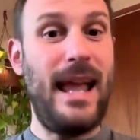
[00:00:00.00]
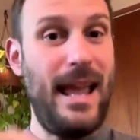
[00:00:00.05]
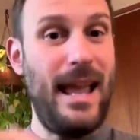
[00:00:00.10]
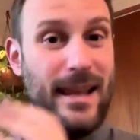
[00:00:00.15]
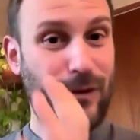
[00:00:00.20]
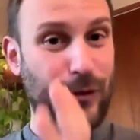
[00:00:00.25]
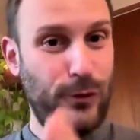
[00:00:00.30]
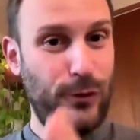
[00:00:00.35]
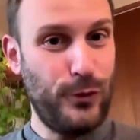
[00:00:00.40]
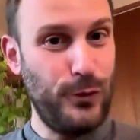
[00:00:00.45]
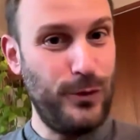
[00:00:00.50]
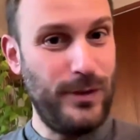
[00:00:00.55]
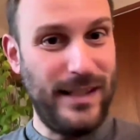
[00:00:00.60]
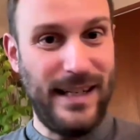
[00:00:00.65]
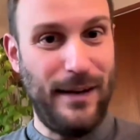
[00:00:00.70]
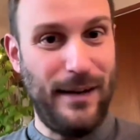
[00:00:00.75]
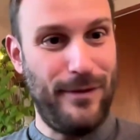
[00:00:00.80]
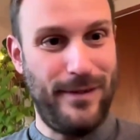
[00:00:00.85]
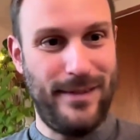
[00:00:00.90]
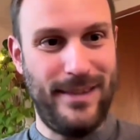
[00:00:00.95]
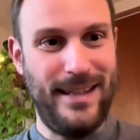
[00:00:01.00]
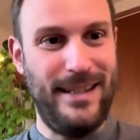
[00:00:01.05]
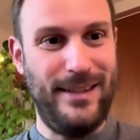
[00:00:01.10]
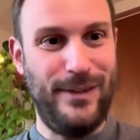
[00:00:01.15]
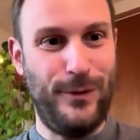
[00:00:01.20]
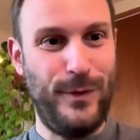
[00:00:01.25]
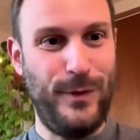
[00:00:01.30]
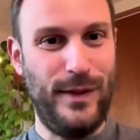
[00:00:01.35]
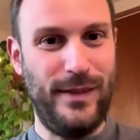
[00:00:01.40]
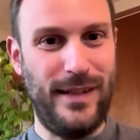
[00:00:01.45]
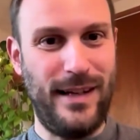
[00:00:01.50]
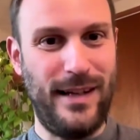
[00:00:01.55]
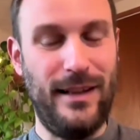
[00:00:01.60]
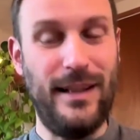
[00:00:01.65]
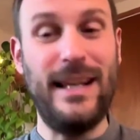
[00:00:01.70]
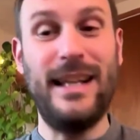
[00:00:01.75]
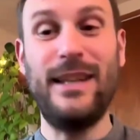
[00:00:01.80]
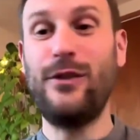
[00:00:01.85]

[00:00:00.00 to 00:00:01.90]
it's true that everything is physical.